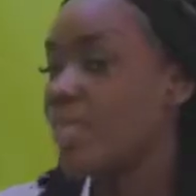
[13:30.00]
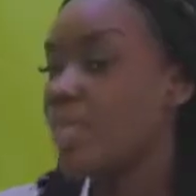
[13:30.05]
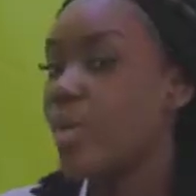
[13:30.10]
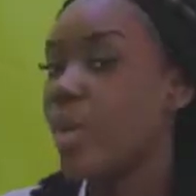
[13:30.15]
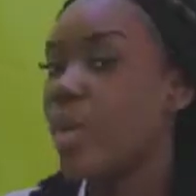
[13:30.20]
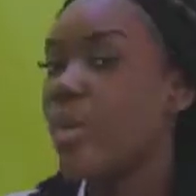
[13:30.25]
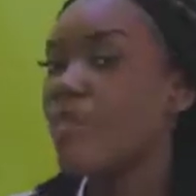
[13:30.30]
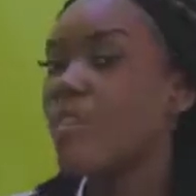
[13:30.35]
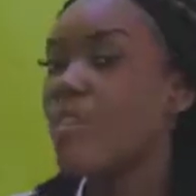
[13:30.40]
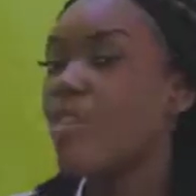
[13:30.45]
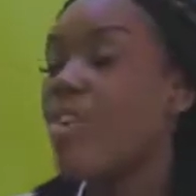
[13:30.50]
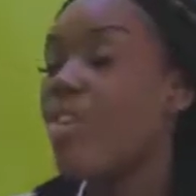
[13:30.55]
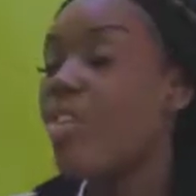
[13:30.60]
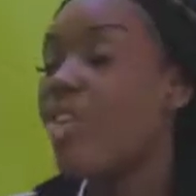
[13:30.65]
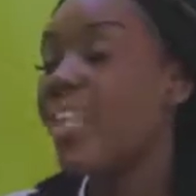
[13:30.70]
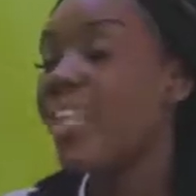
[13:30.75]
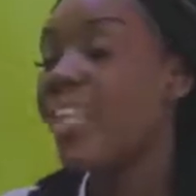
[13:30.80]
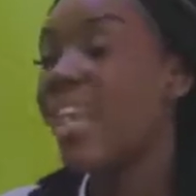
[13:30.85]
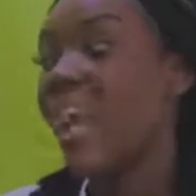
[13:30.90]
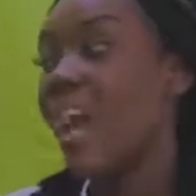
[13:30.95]
so if you
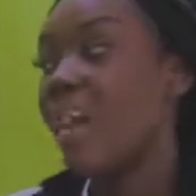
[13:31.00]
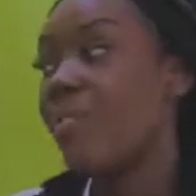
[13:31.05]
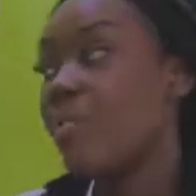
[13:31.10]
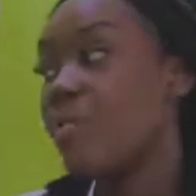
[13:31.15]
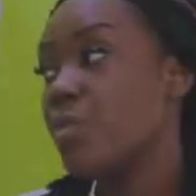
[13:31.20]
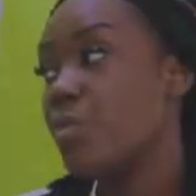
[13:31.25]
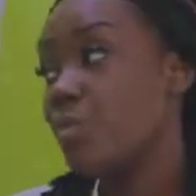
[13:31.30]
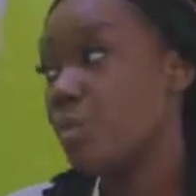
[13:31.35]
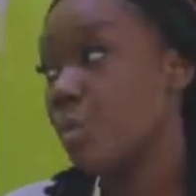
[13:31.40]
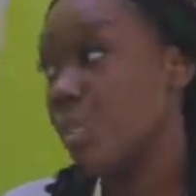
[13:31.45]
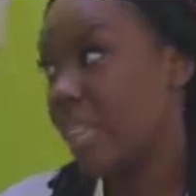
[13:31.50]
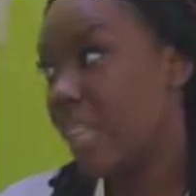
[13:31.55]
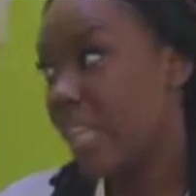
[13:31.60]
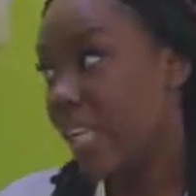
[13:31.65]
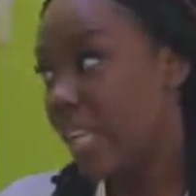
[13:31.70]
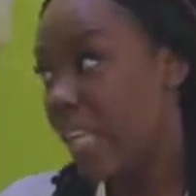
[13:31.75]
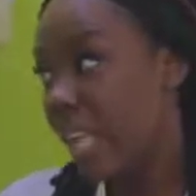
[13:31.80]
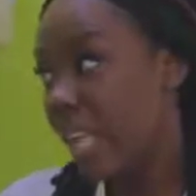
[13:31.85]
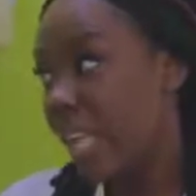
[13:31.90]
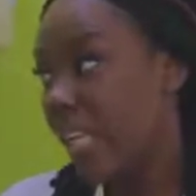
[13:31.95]
already have tooth
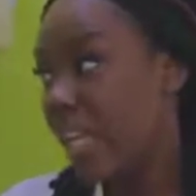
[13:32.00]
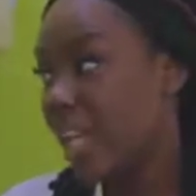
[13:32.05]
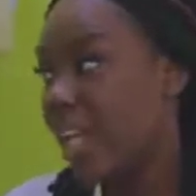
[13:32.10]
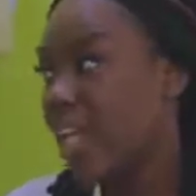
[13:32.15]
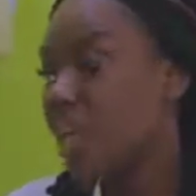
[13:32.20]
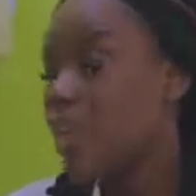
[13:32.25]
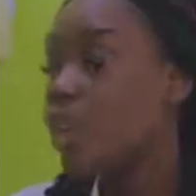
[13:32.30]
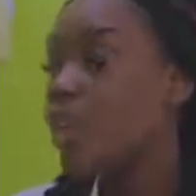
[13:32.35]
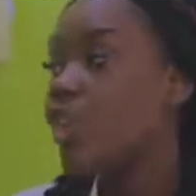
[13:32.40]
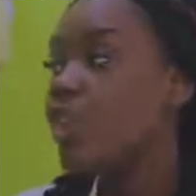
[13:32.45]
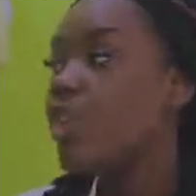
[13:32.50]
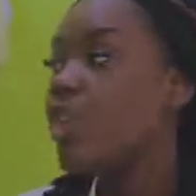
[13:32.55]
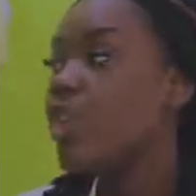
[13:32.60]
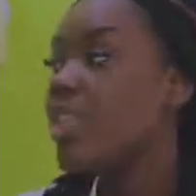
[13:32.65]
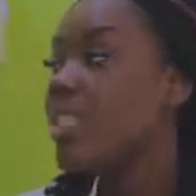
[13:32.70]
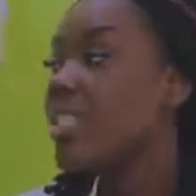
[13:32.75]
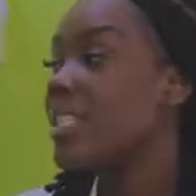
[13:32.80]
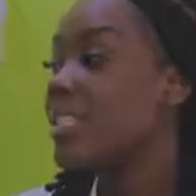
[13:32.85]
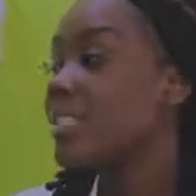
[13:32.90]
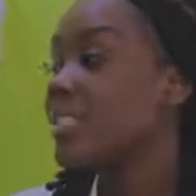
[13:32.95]
decay, you
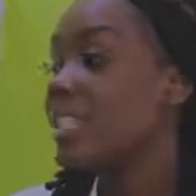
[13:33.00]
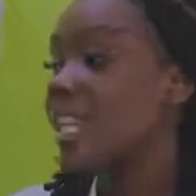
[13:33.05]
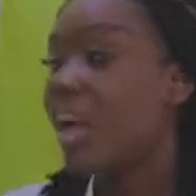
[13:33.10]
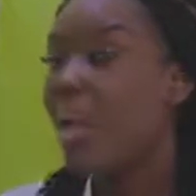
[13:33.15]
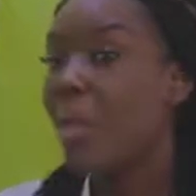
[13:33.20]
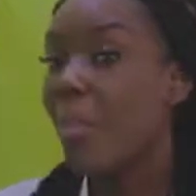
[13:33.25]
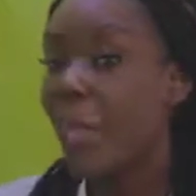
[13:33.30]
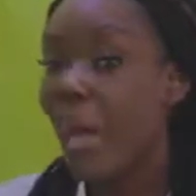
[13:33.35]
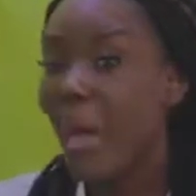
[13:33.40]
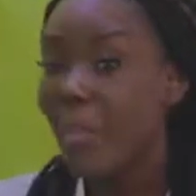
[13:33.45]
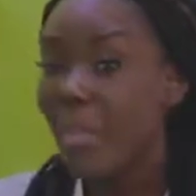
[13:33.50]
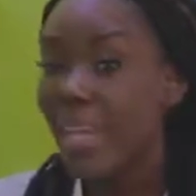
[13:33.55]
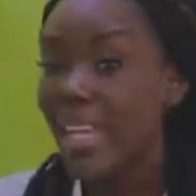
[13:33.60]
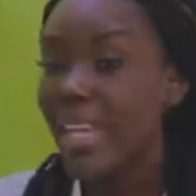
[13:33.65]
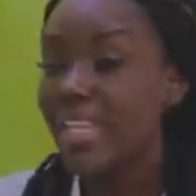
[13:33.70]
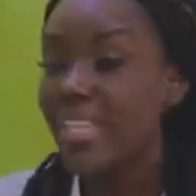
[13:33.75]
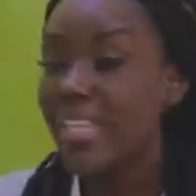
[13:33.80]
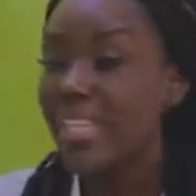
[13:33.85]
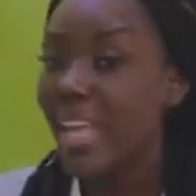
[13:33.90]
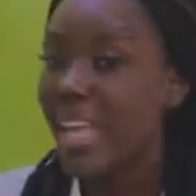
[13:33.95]
need to tell mommy
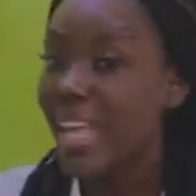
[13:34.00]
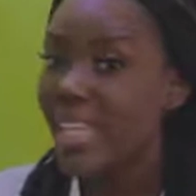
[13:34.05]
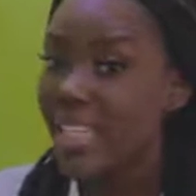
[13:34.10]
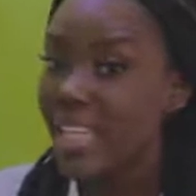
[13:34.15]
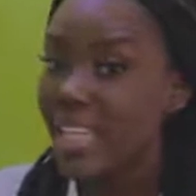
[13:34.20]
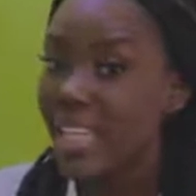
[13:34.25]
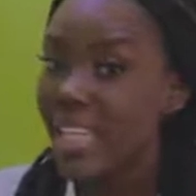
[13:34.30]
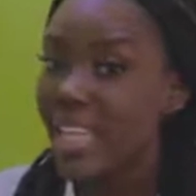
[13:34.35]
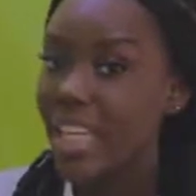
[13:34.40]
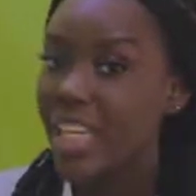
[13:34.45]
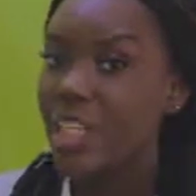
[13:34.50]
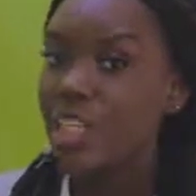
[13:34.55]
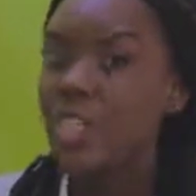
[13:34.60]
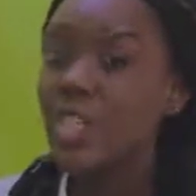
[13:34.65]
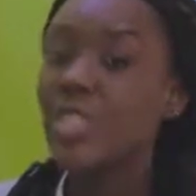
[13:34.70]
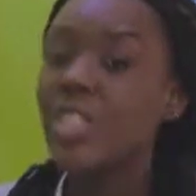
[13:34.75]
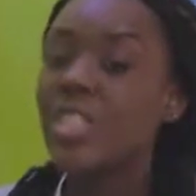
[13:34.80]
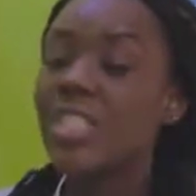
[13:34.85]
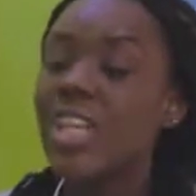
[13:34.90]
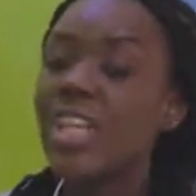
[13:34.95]
and daddy
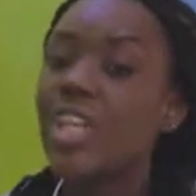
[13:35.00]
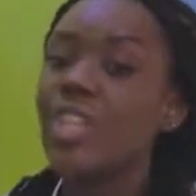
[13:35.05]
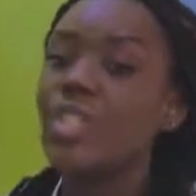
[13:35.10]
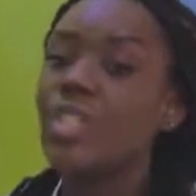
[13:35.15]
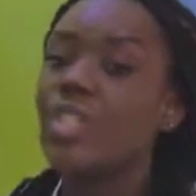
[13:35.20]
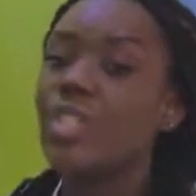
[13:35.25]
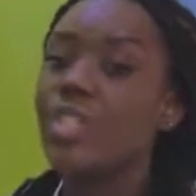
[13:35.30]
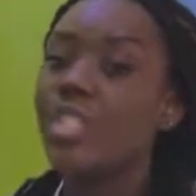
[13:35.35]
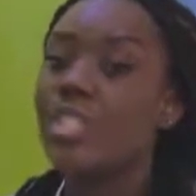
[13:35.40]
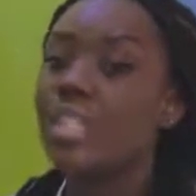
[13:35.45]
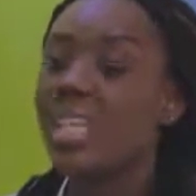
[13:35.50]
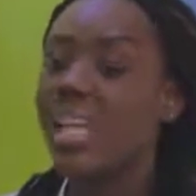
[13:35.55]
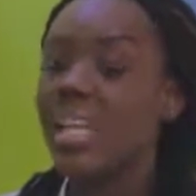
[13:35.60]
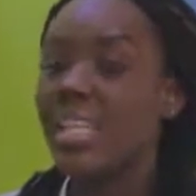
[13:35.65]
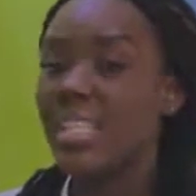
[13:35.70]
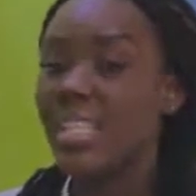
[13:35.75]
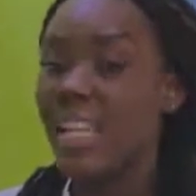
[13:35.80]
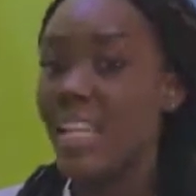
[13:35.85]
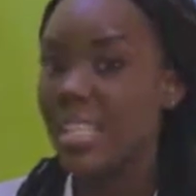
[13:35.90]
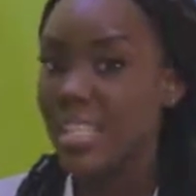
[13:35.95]
to take you to see a
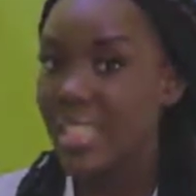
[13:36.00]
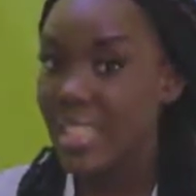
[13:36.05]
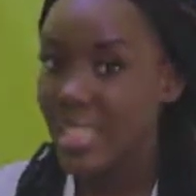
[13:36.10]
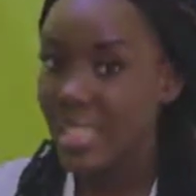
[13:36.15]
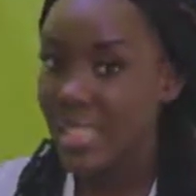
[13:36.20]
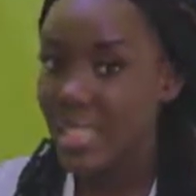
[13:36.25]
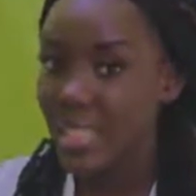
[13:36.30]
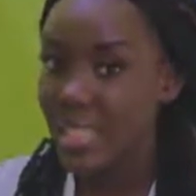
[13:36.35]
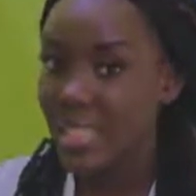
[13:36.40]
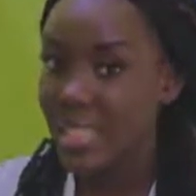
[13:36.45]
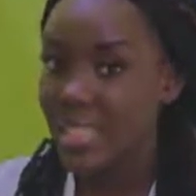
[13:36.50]
dentist.